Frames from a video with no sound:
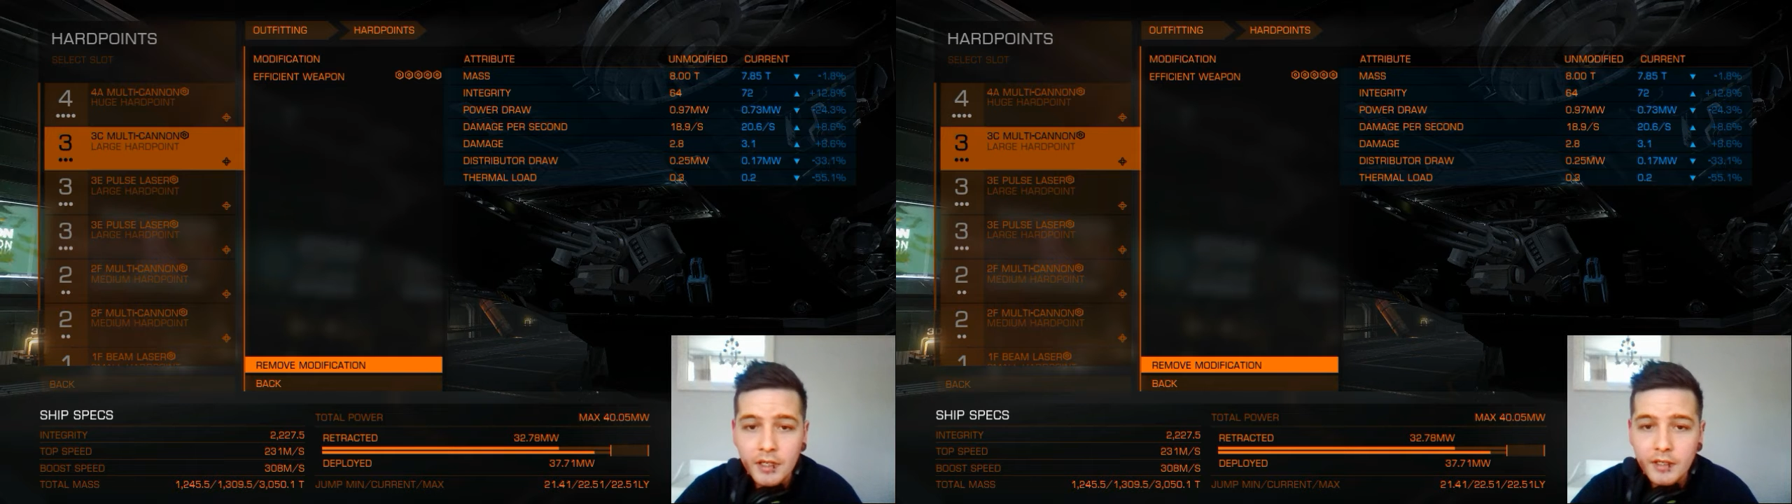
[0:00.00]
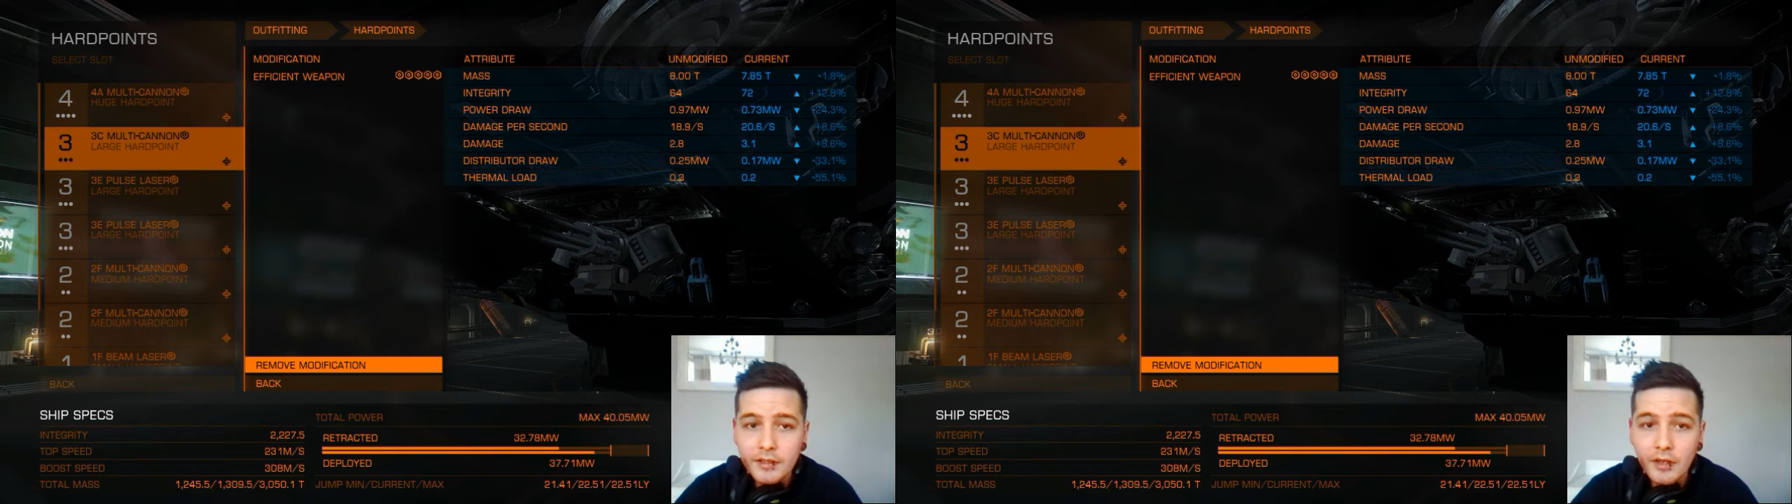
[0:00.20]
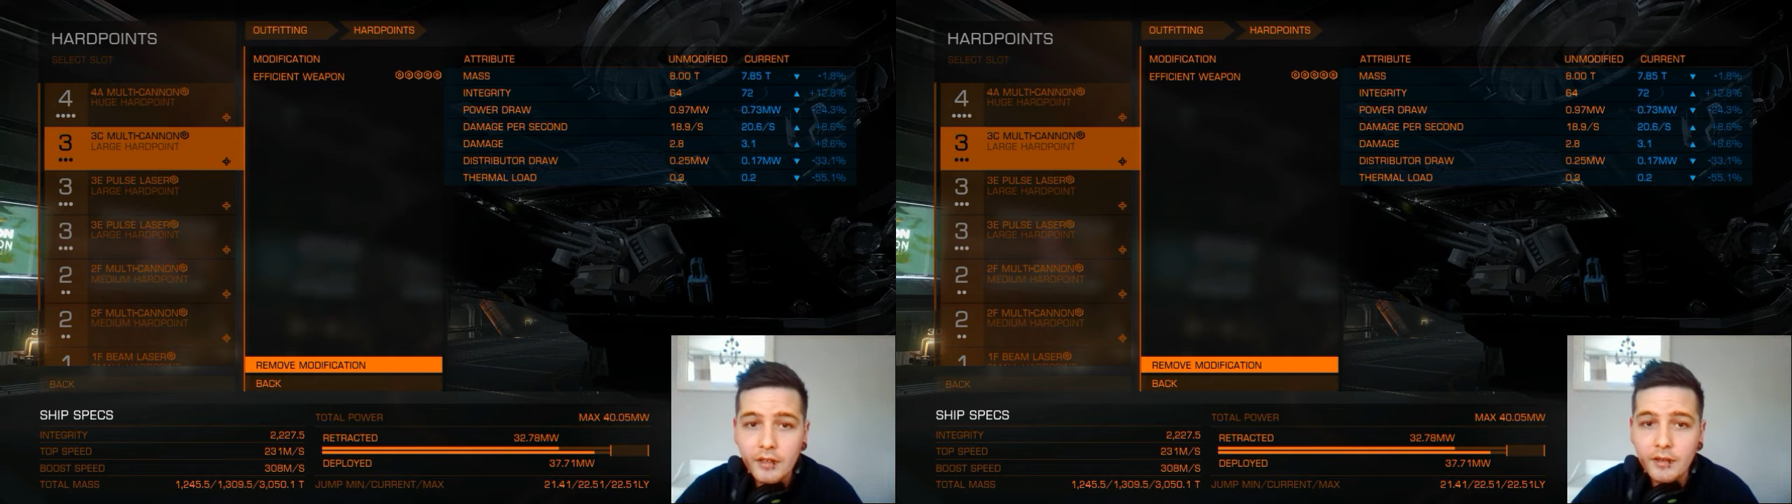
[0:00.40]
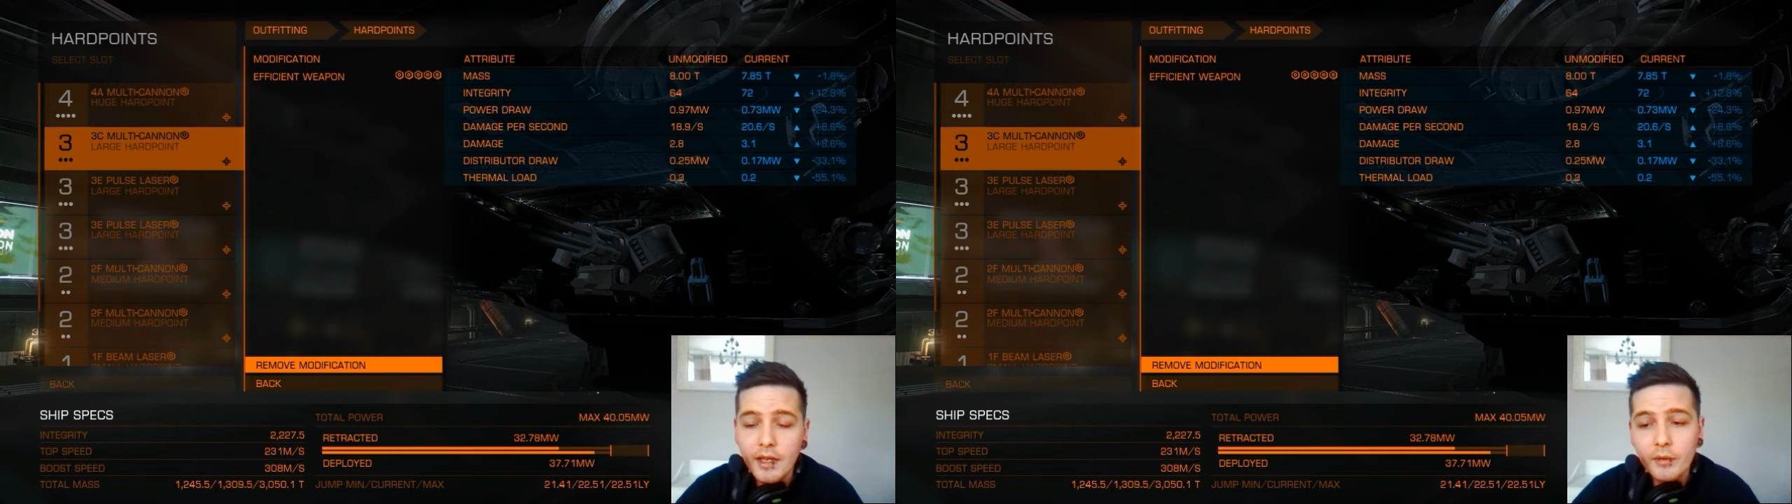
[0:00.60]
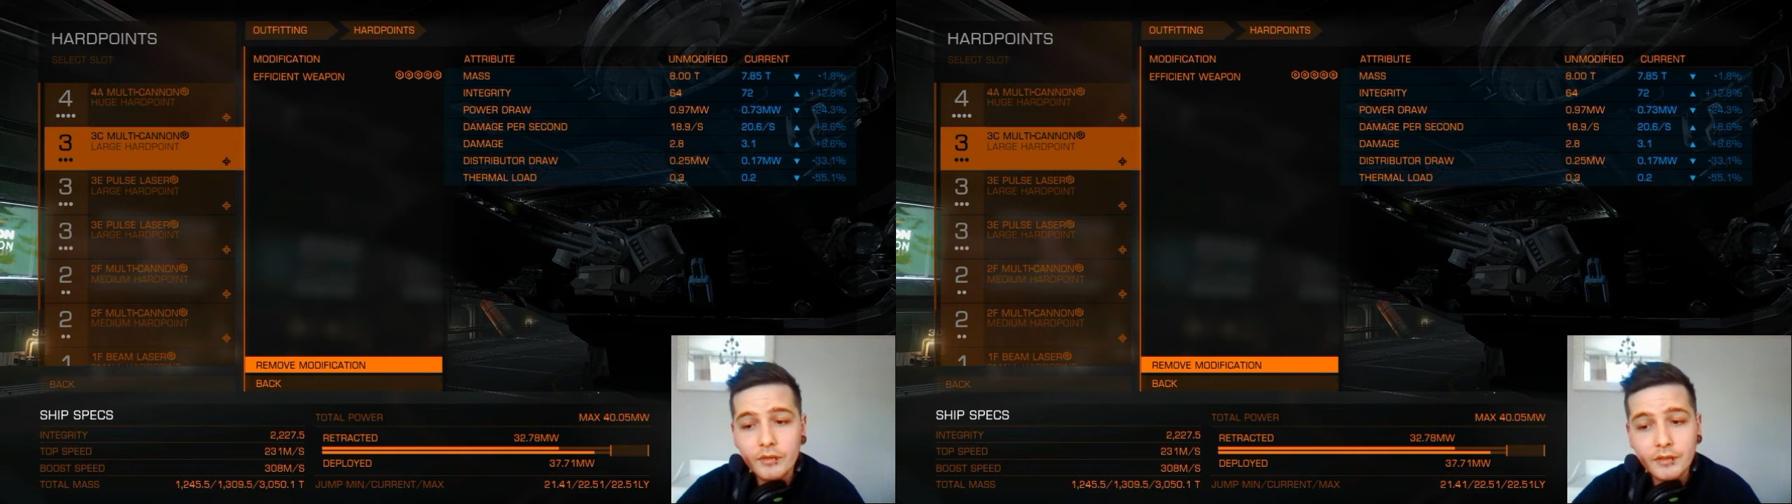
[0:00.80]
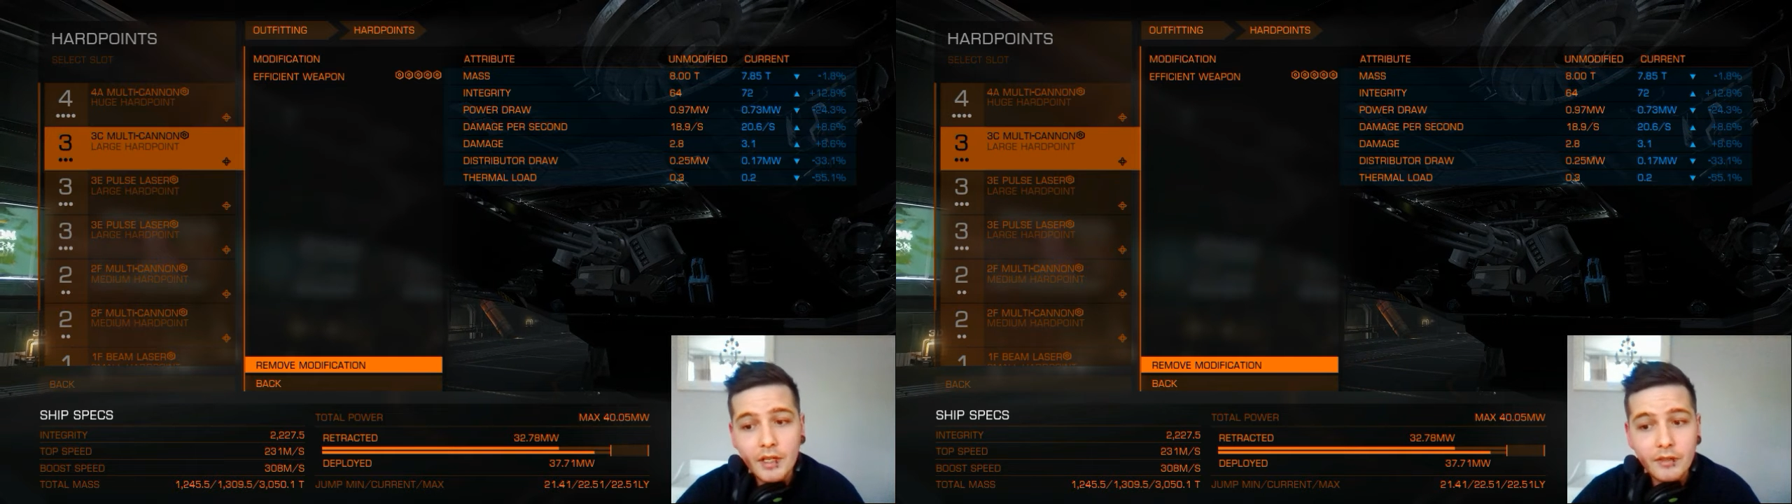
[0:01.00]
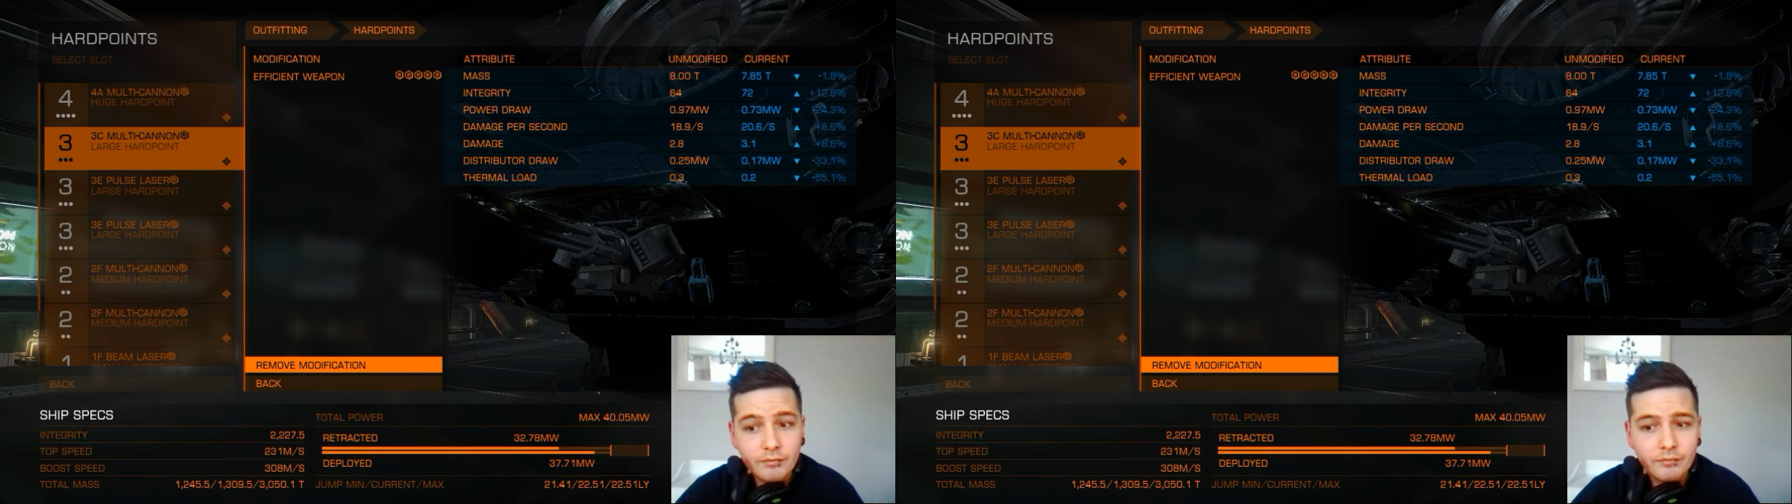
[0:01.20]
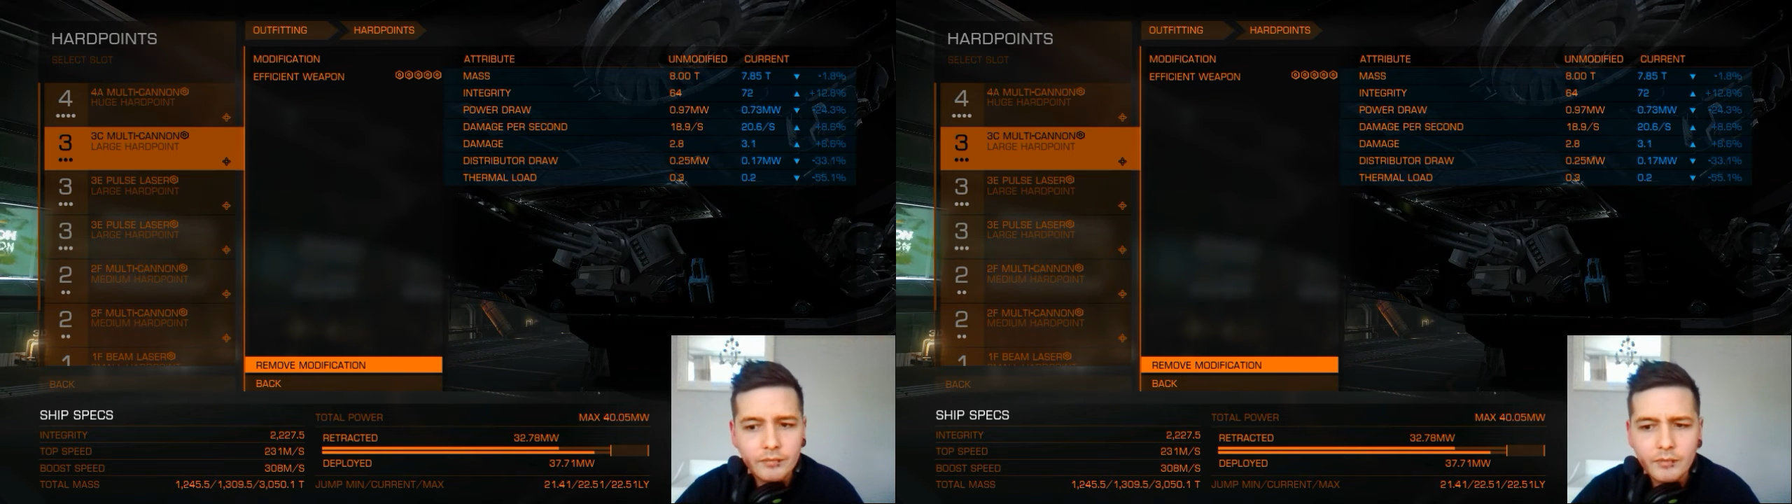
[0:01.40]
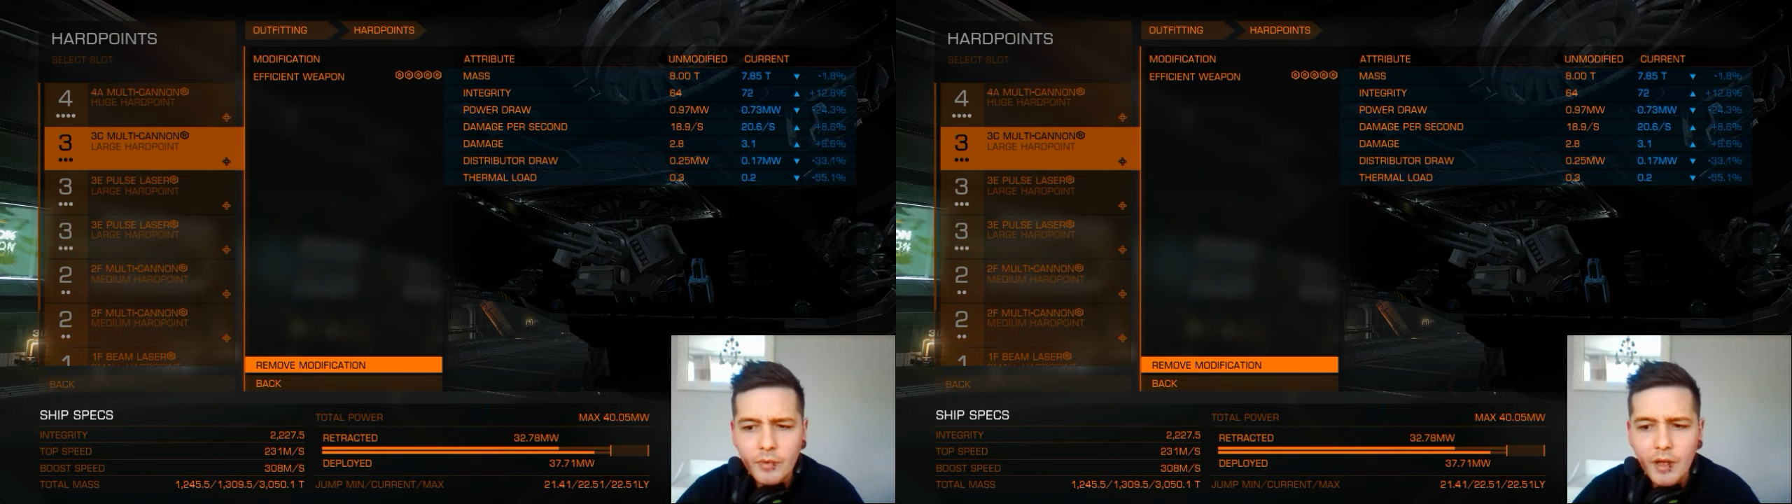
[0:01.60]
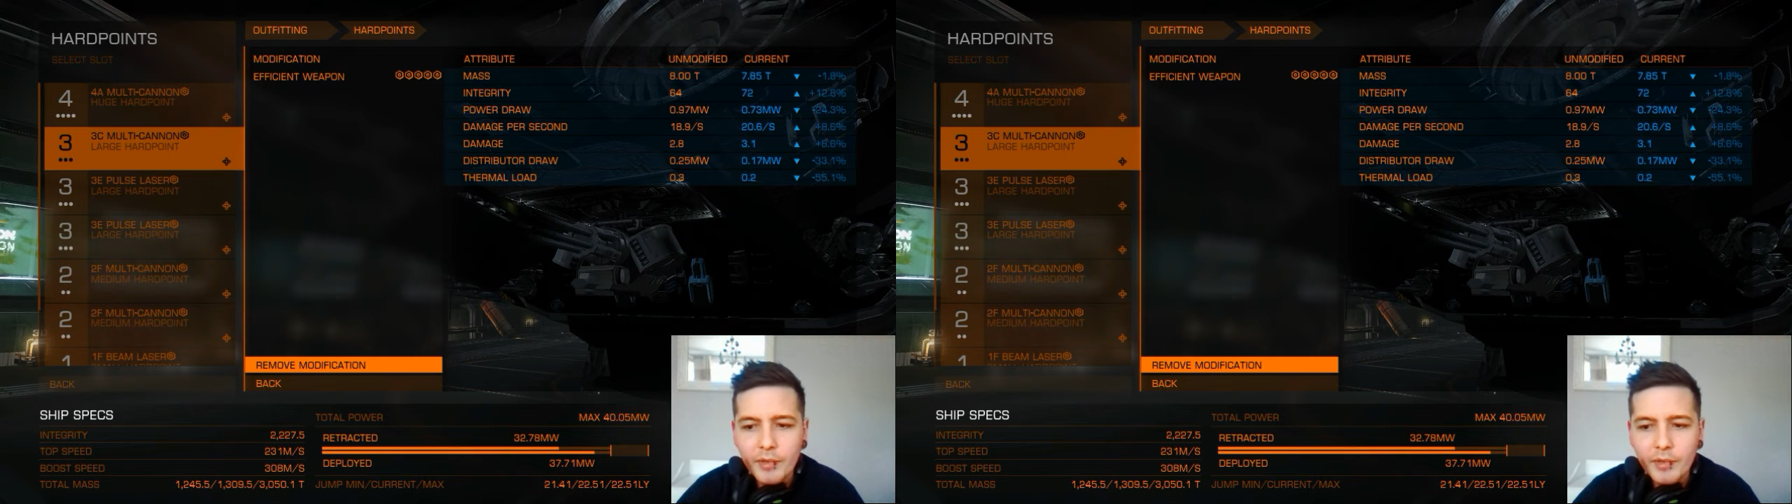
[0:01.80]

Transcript: So I was quite